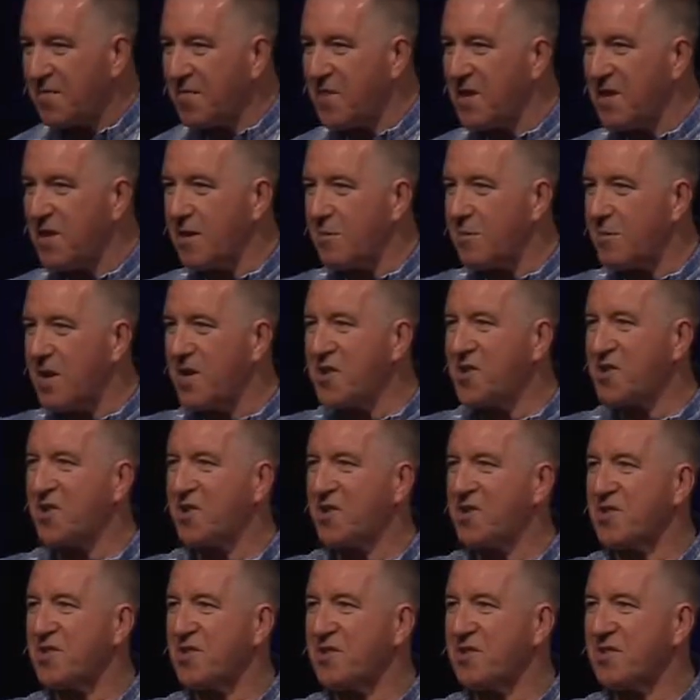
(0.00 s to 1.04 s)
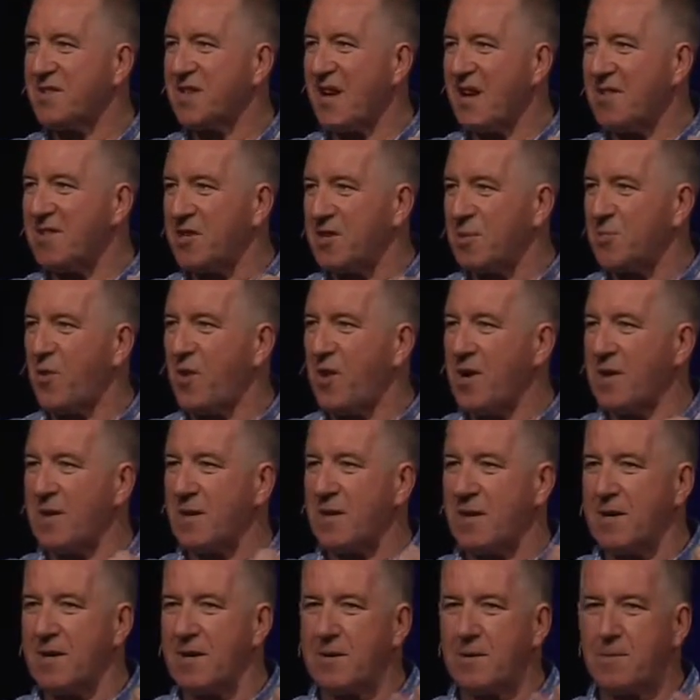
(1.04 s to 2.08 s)
In many churches at this point,
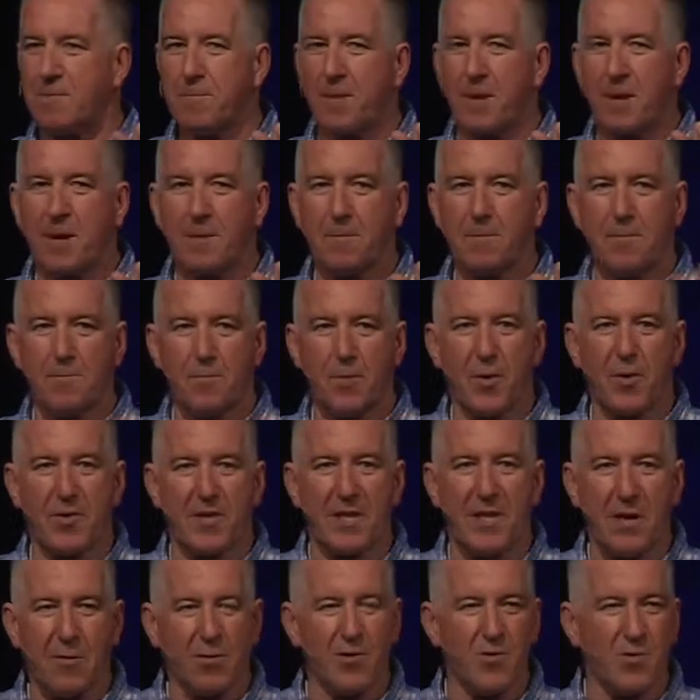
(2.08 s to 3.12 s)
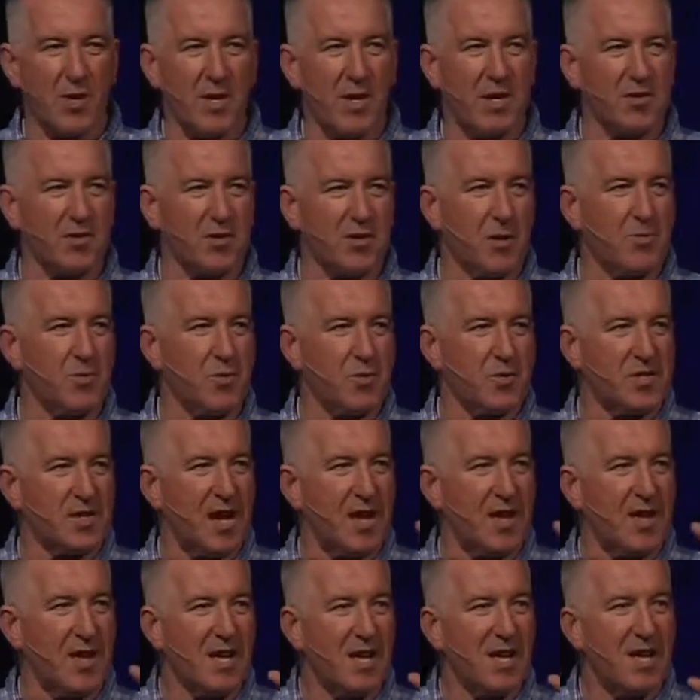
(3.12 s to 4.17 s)
the person that was reading the scripture would
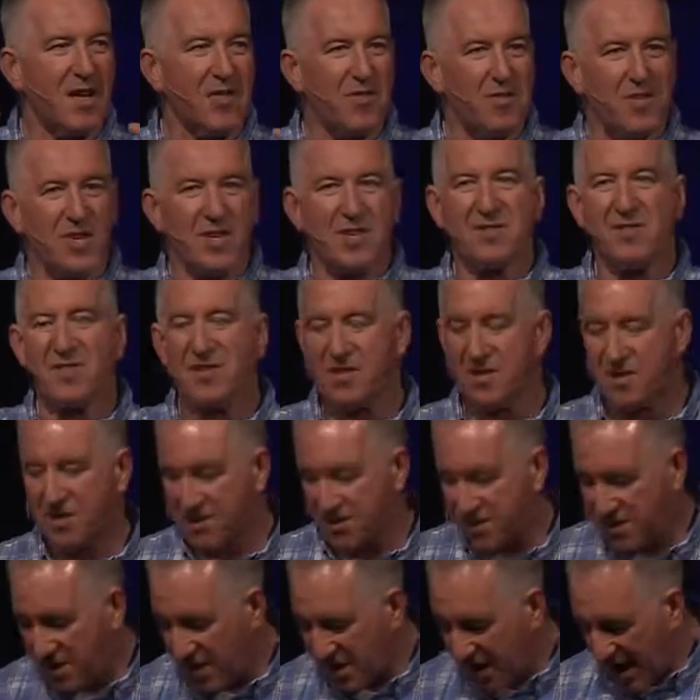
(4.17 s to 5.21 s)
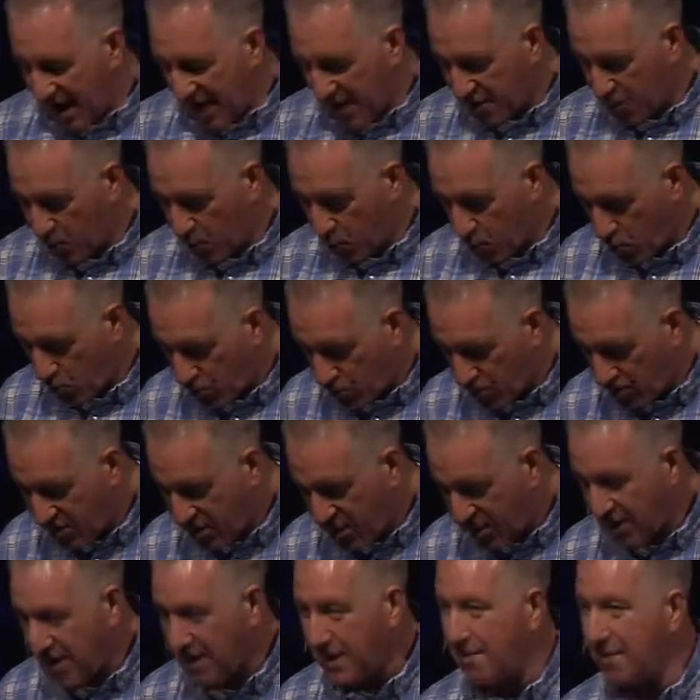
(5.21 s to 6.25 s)
say, "This is God's
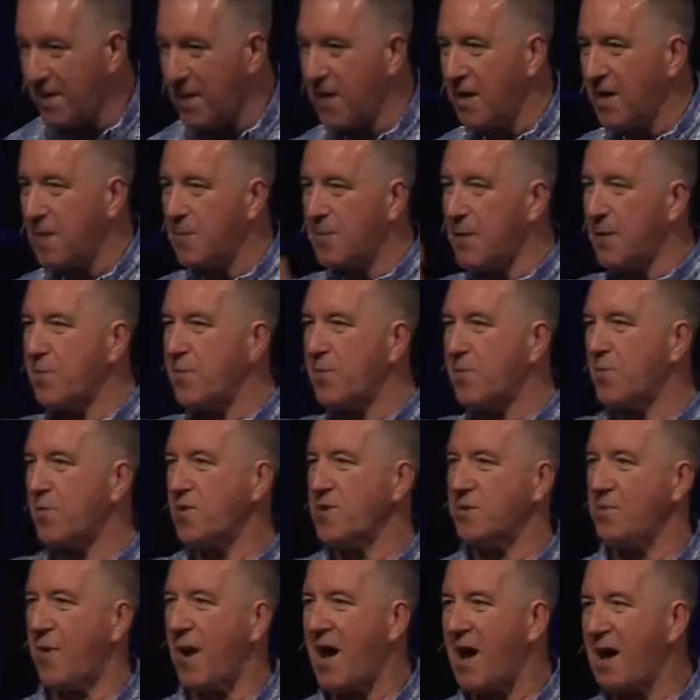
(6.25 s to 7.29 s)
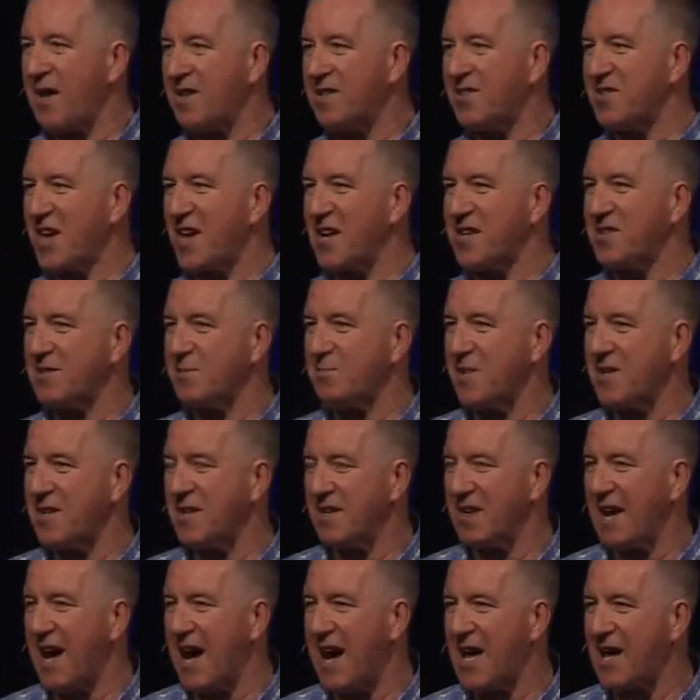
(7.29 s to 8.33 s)
word," and the people would respond, "Thanks be
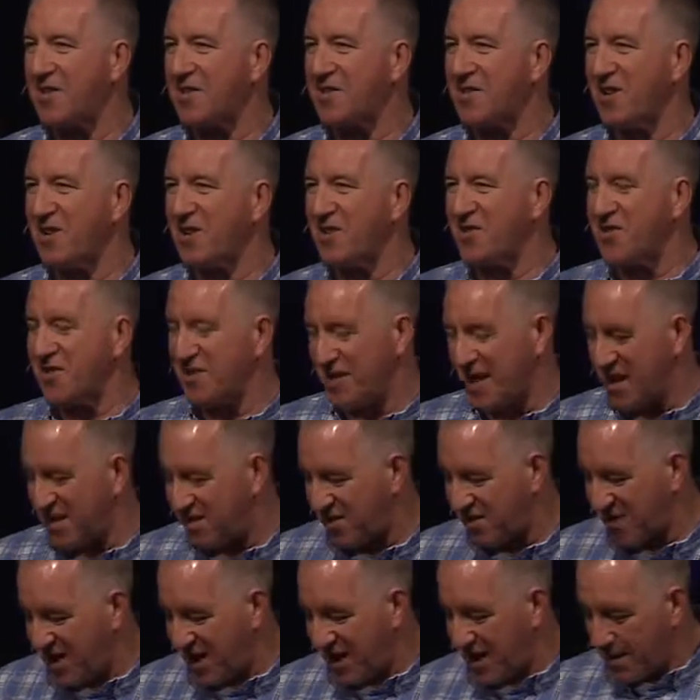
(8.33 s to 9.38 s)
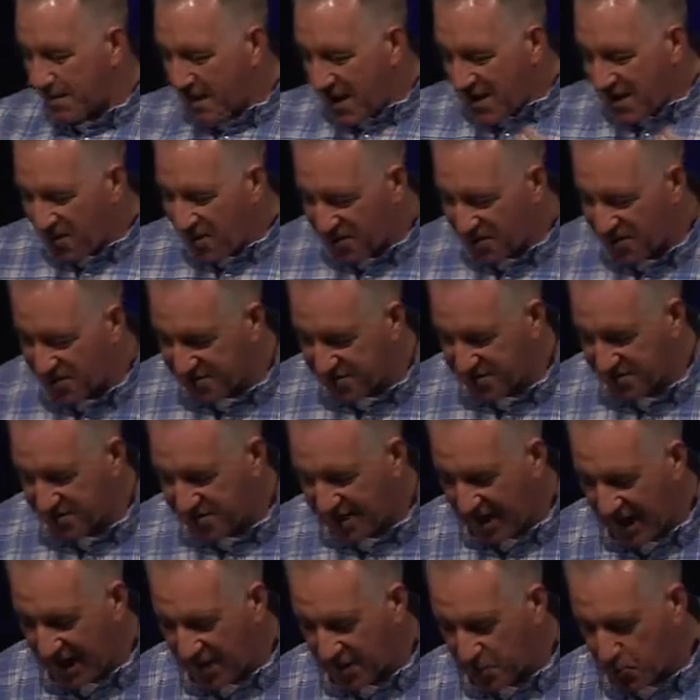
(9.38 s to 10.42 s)
to God." And so let's do that today. This is
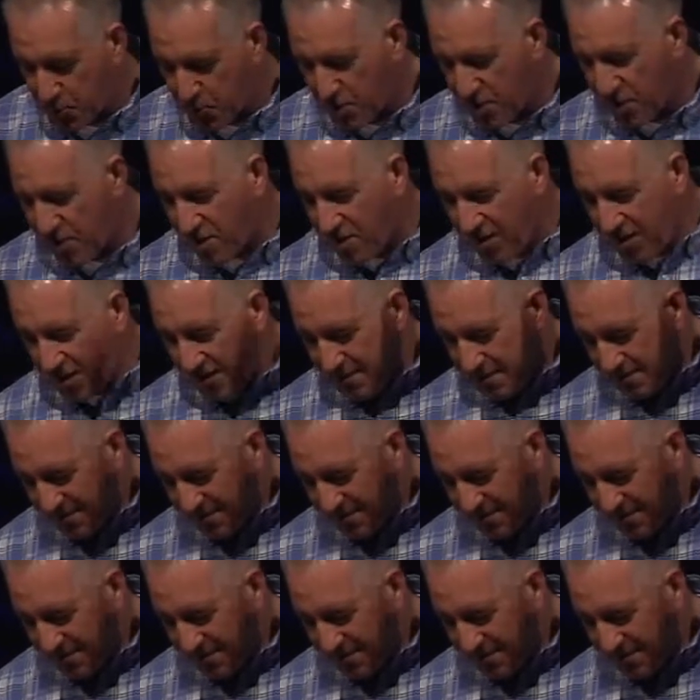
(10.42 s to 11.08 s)
God's word.